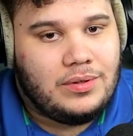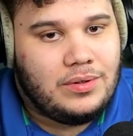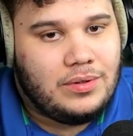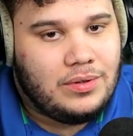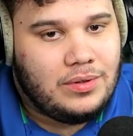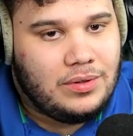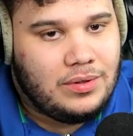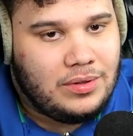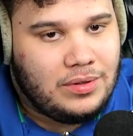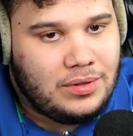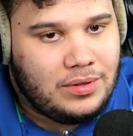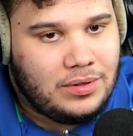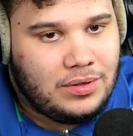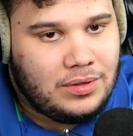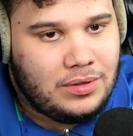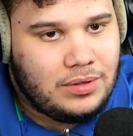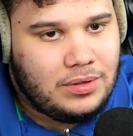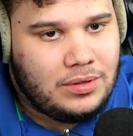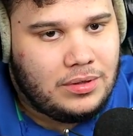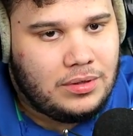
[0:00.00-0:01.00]

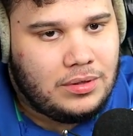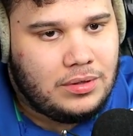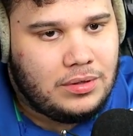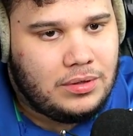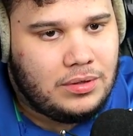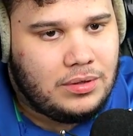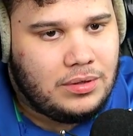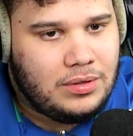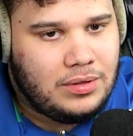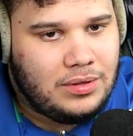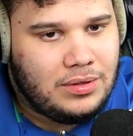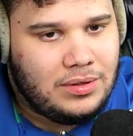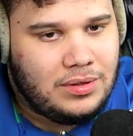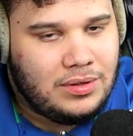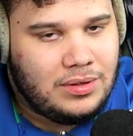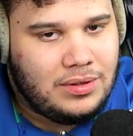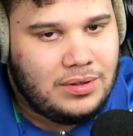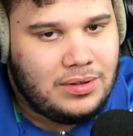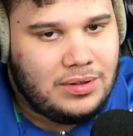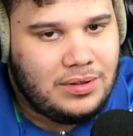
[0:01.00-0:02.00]

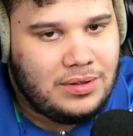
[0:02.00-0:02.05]
No words are spoken by the person on screen.